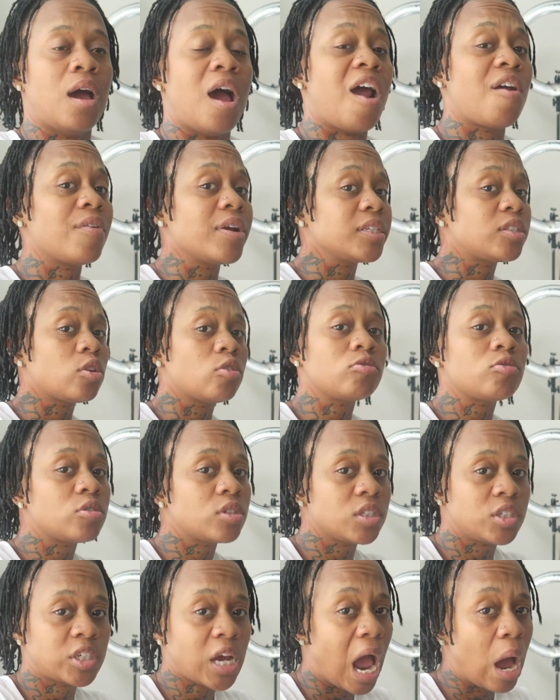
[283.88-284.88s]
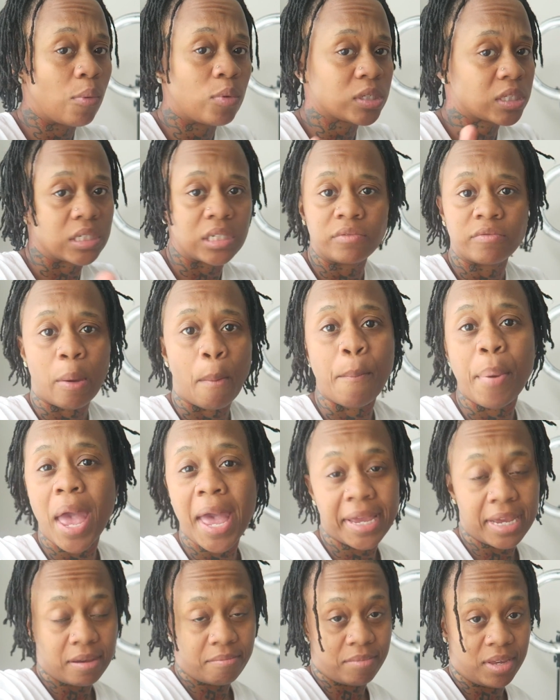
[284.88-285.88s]
I already told you this job wasn't even
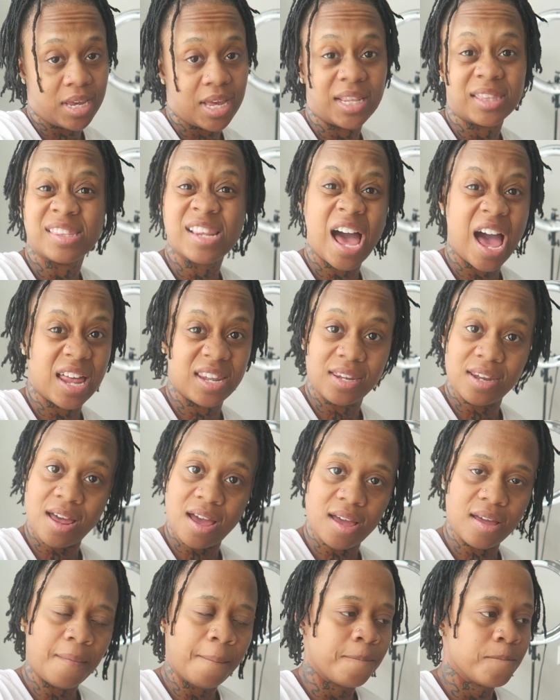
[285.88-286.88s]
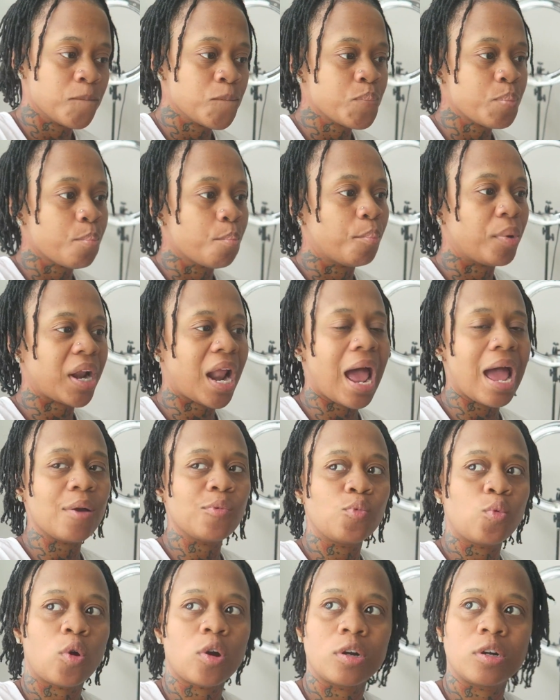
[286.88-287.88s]
paying me a lot. But
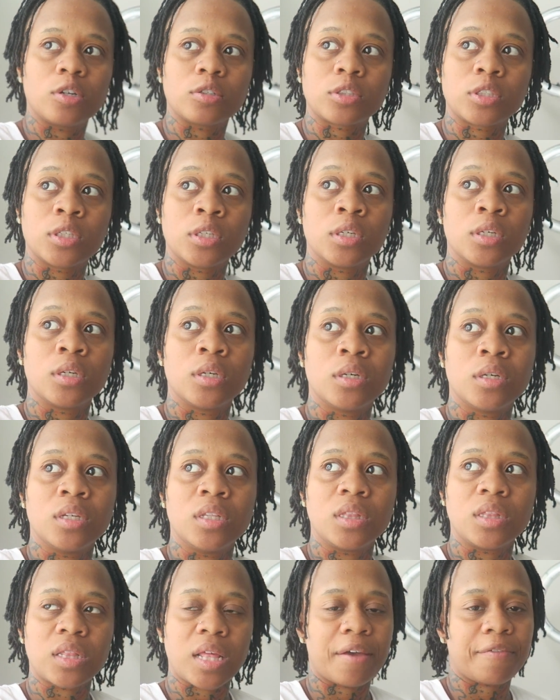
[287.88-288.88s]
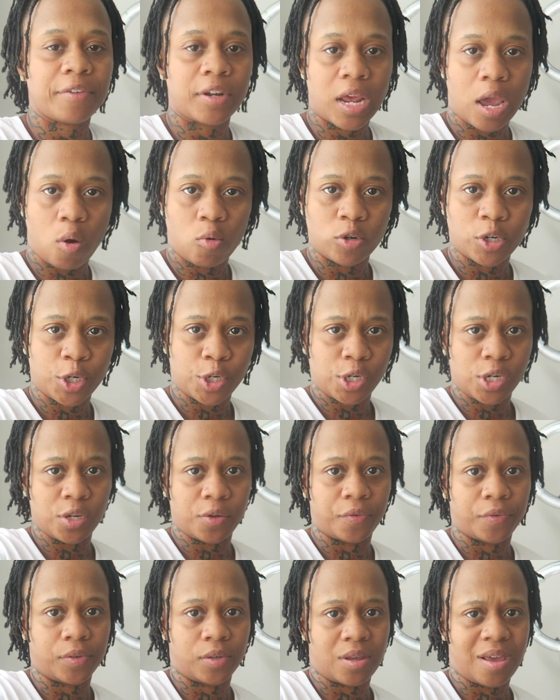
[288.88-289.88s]
I worked 11-hour
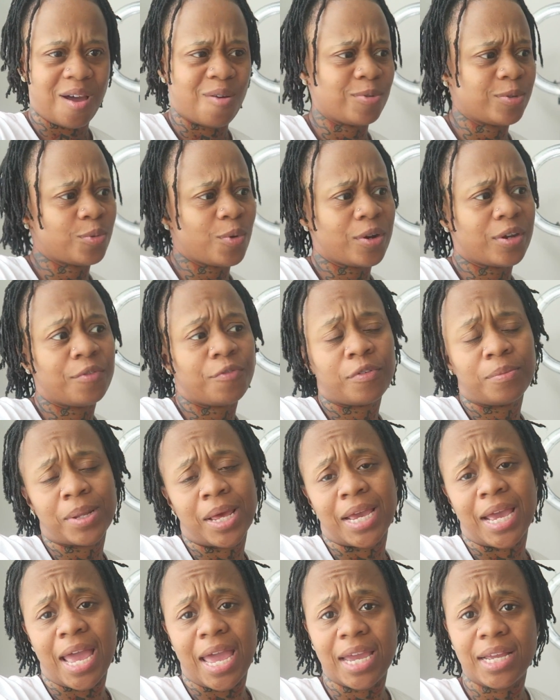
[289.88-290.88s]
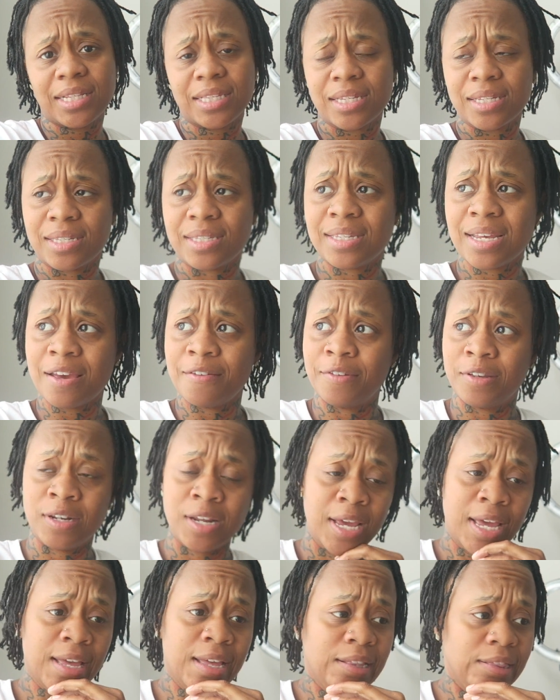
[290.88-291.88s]
shifts. I was working from like 8 to 7
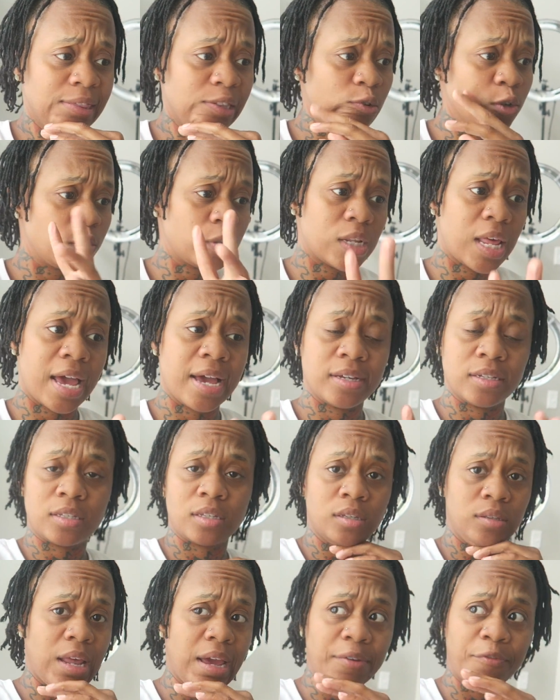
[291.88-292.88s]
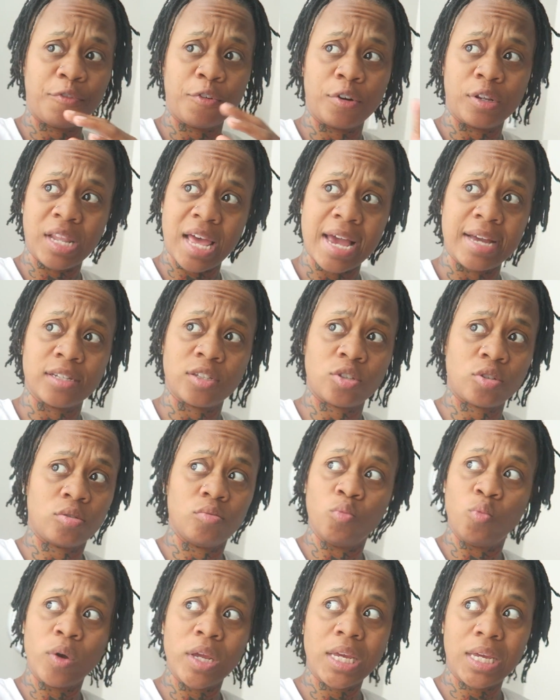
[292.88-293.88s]
for the
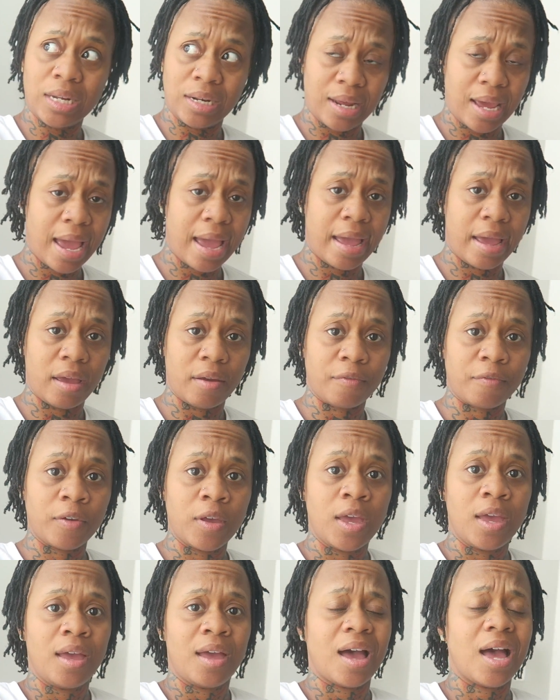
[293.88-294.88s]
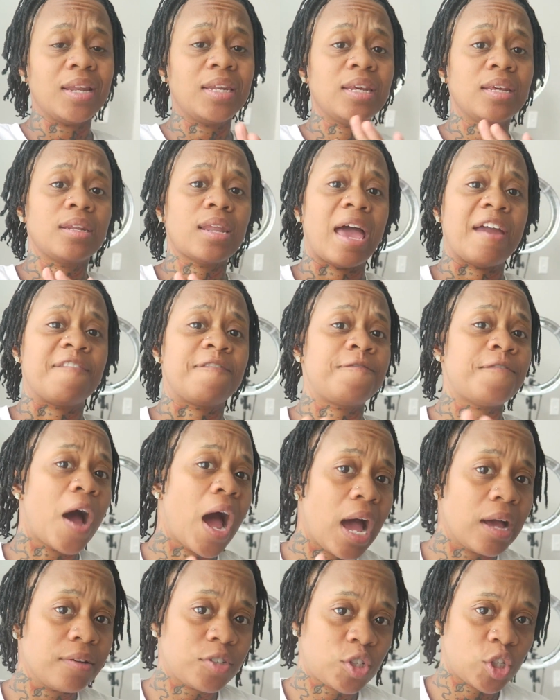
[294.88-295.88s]
last week and a half. I did like
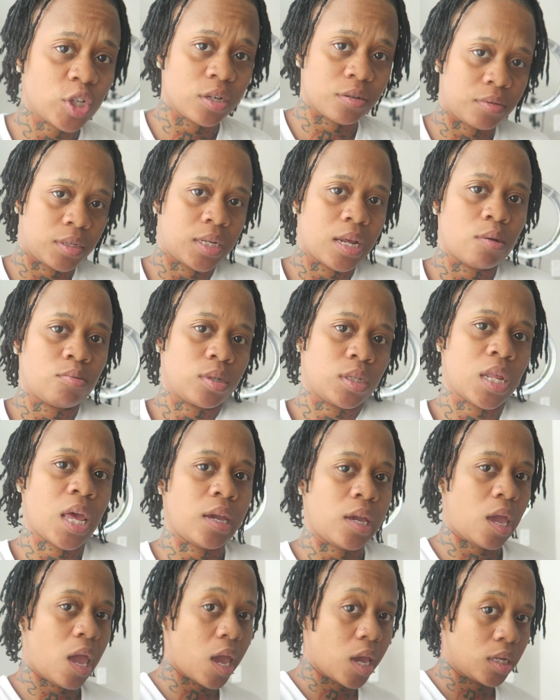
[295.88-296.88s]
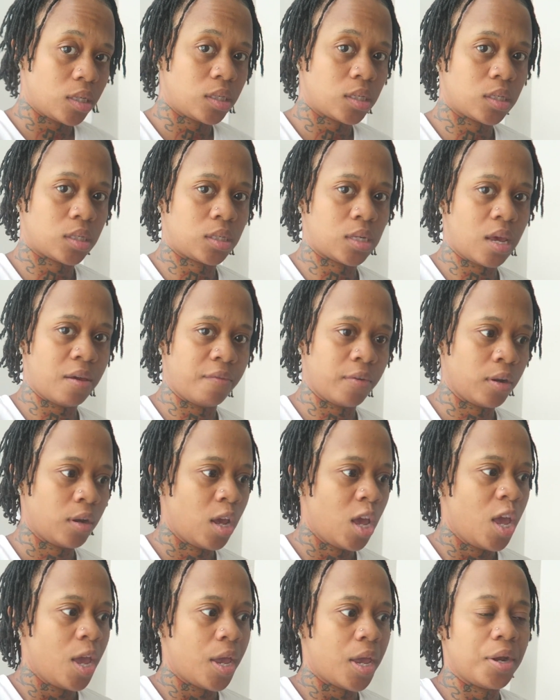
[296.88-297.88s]
5 shifts that was like 8 to 7,
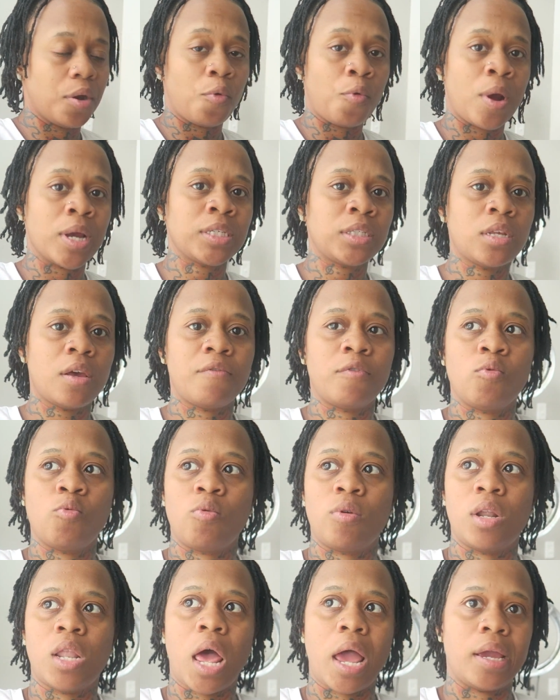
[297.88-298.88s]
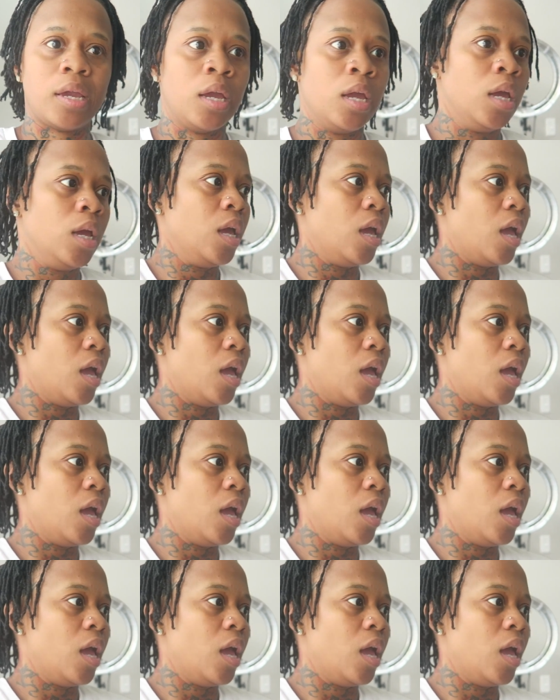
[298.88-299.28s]
and the rest of them were like